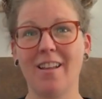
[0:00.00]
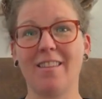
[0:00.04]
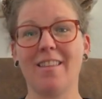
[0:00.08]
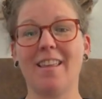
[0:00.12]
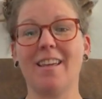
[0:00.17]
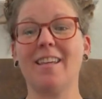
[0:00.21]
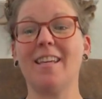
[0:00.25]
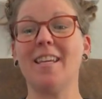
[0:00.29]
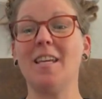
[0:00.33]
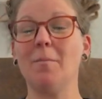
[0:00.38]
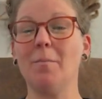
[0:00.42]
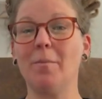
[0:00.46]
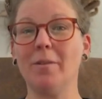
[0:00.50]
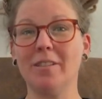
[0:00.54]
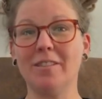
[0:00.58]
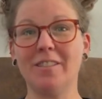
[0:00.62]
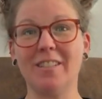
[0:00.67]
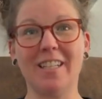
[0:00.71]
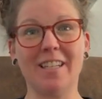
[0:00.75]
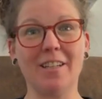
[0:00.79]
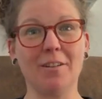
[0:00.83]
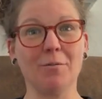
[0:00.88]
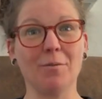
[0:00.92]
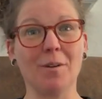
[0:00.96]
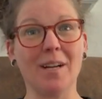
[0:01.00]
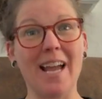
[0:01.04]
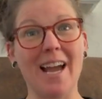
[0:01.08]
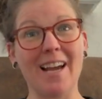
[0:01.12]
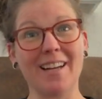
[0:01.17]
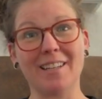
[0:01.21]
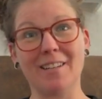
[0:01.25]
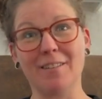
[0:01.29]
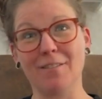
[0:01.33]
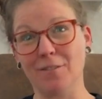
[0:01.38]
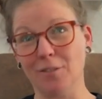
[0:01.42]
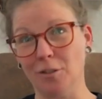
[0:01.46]
that keep us in
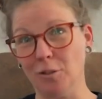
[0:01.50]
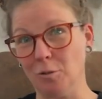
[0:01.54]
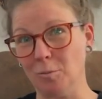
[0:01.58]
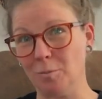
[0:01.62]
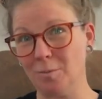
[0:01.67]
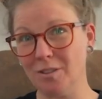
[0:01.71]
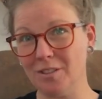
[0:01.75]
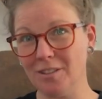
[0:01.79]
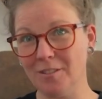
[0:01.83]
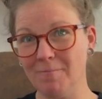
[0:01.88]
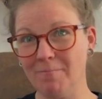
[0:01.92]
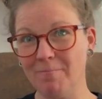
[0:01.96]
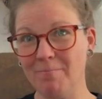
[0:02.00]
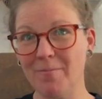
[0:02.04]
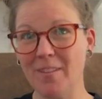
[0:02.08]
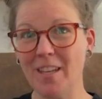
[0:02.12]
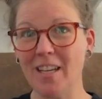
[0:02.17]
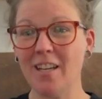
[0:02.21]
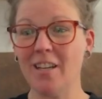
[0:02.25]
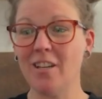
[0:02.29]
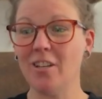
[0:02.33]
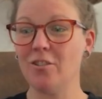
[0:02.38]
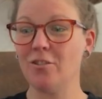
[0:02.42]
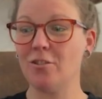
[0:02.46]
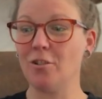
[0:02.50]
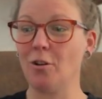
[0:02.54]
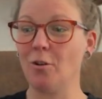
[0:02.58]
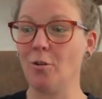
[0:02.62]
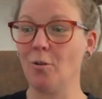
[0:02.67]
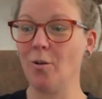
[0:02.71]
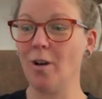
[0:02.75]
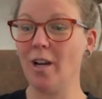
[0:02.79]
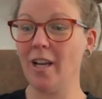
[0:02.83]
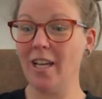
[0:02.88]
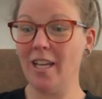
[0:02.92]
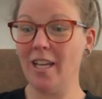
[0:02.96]
reactive loops. So,